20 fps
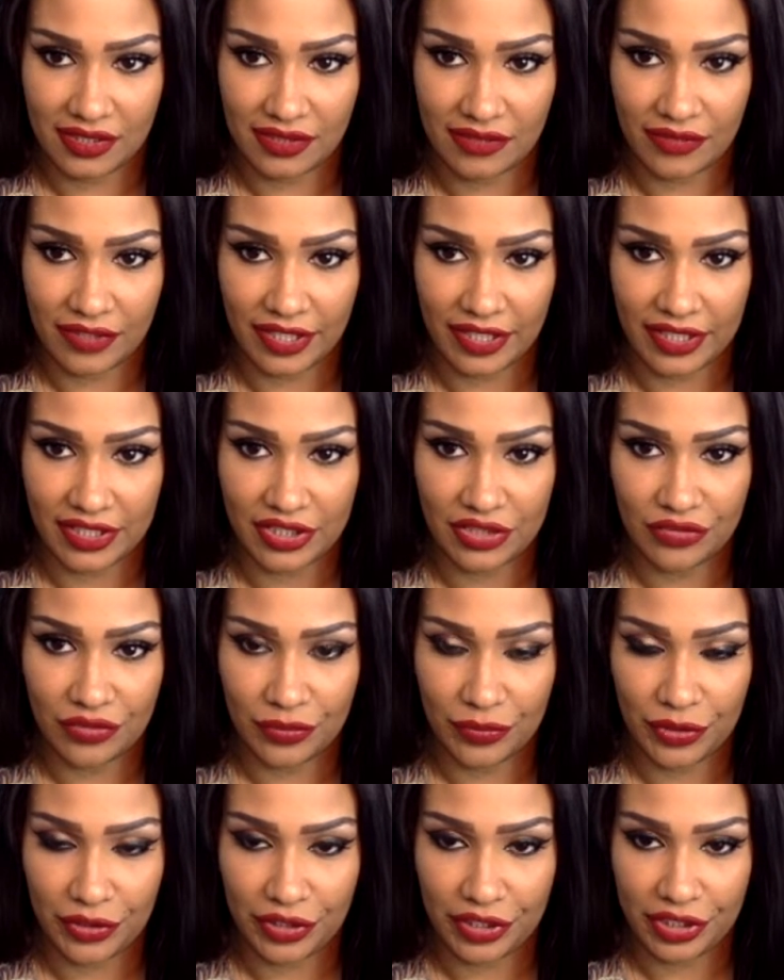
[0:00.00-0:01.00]
Right. She's from
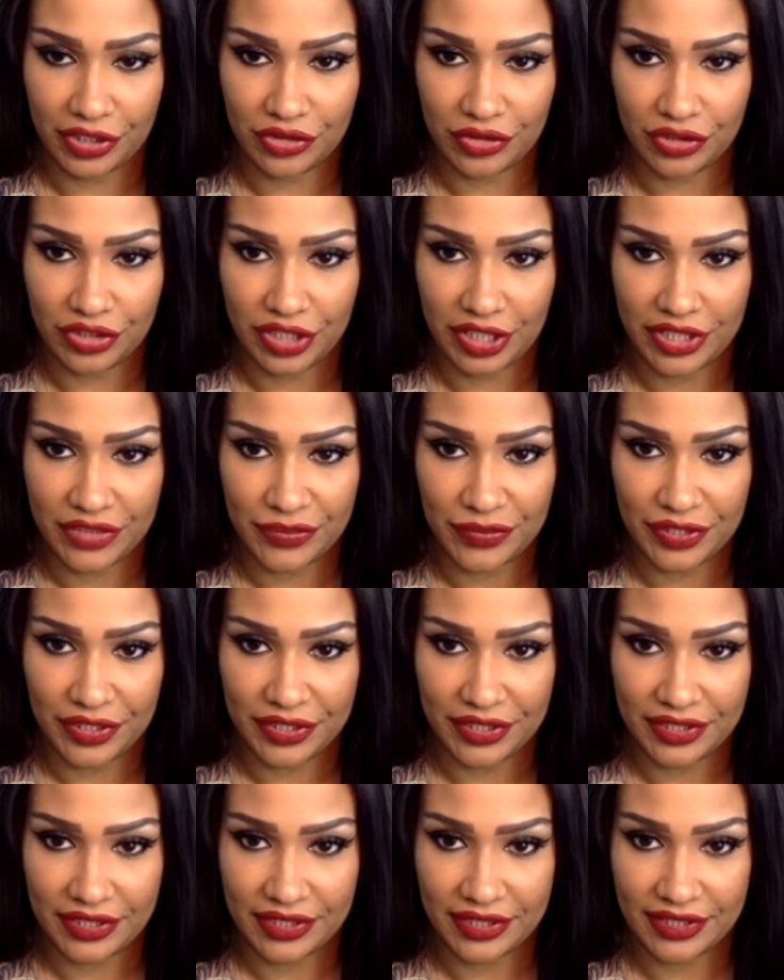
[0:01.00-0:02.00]
your country,
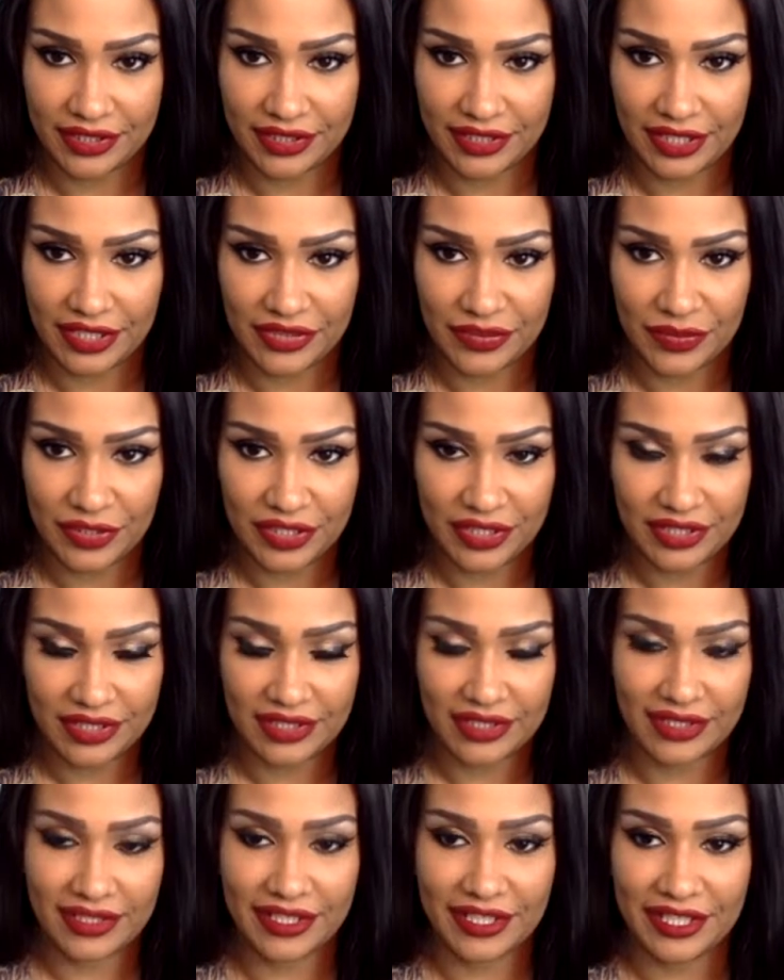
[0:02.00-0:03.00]
Jasmina? Jasmina?
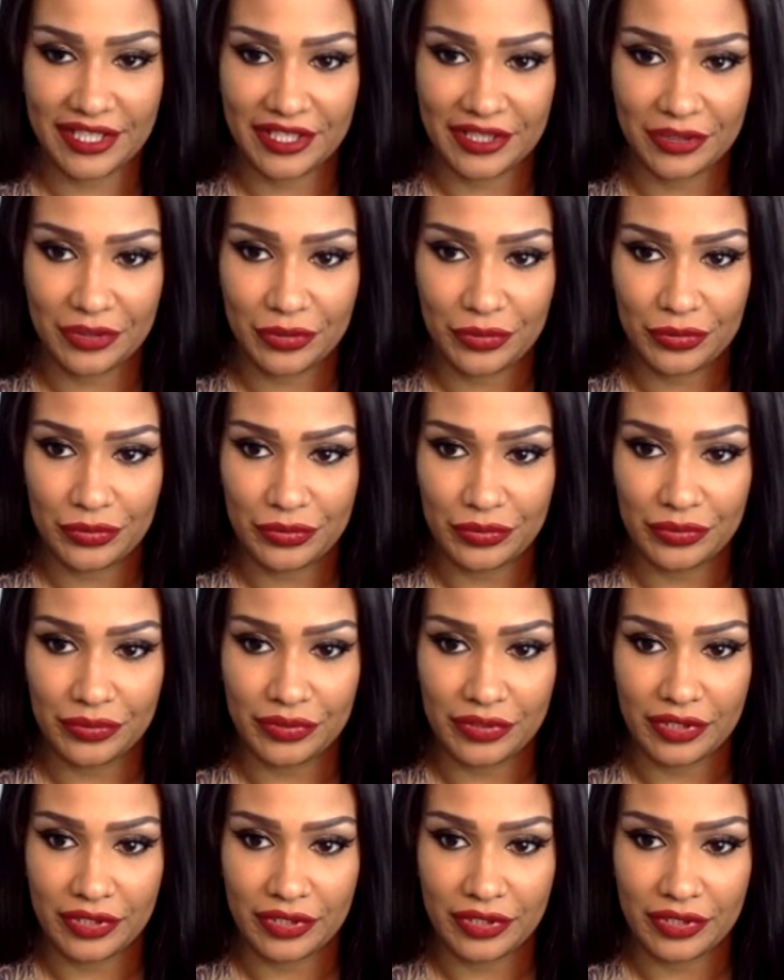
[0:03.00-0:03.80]
Yeah, cool.